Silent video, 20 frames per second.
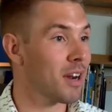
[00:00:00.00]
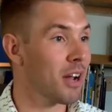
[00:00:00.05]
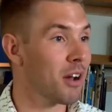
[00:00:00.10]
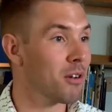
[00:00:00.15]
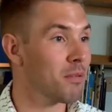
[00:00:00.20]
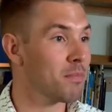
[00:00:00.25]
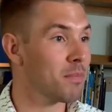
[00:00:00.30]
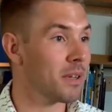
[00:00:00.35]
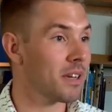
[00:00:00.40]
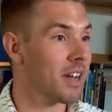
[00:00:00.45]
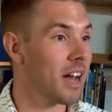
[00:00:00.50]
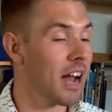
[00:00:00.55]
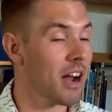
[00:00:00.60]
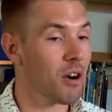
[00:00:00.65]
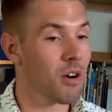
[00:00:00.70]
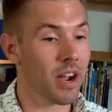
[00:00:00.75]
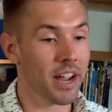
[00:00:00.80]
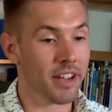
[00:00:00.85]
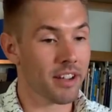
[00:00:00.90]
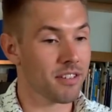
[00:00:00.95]
help and
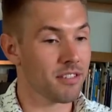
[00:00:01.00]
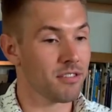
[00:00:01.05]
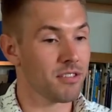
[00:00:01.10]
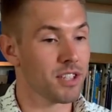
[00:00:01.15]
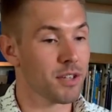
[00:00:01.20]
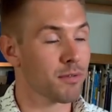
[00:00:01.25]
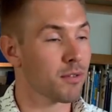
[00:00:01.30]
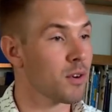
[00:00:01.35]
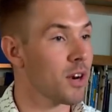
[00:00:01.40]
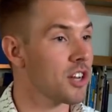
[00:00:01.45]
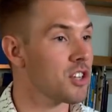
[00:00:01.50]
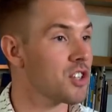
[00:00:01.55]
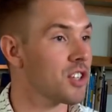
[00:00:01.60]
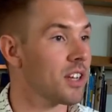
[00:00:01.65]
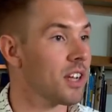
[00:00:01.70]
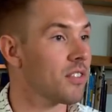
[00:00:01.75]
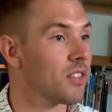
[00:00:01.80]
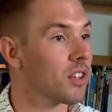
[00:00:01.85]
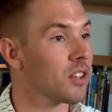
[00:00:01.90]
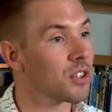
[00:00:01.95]
how I can
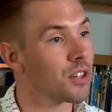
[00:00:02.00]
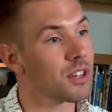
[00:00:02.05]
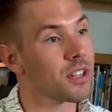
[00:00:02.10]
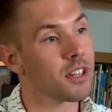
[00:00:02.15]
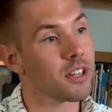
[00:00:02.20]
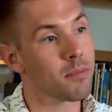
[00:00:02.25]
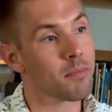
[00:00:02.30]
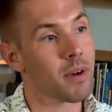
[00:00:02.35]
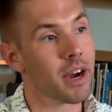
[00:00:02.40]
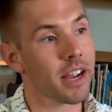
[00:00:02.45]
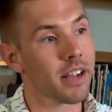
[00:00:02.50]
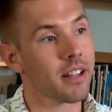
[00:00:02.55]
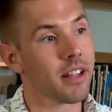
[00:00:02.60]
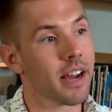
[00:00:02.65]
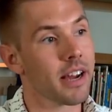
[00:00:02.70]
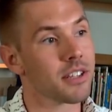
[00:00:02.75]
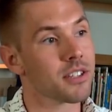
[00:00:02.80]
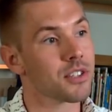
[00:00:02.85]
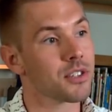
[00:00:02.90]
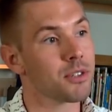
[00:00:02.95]
differentiate the learning in my
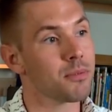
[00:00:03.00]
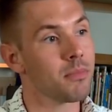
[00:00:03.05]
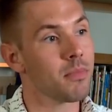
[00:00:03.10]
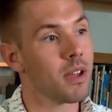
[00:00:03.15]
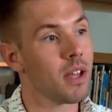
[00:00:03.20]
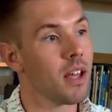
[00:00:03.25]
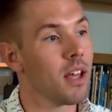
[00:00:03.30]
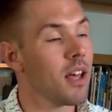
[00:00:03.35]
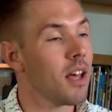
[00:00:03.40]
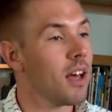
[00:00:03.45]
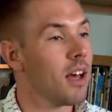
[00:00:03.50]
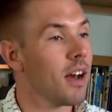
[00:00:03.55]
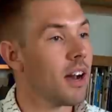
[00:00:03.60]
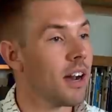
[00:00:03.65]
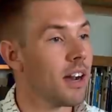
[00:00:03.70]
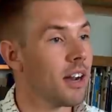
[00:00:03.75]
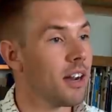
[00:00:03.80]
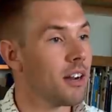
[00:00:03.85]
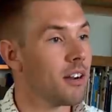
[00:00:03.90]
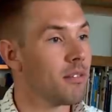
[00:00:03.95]
classroom.
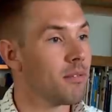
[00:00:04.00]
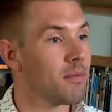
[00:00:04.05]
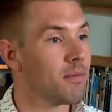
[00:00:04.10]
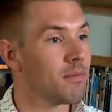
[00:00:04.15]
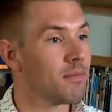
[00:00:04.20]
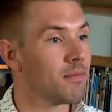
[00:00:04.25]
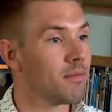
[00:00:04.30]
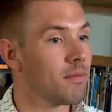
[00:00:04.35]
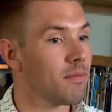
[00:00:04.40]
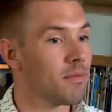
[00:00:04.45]
Um,